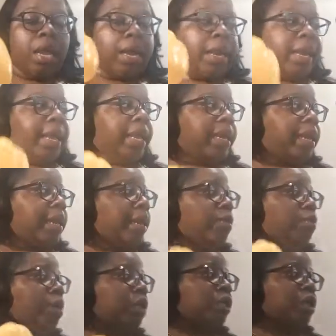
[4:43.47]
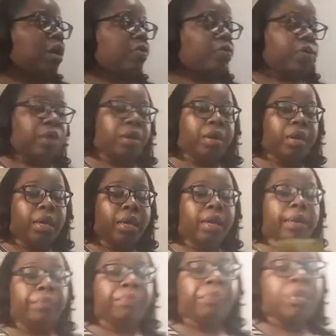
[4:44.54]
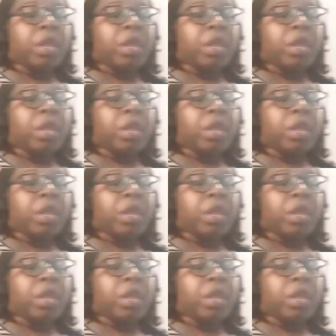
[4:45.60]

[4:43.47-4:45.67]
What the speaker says: and clean it and wash it off real good.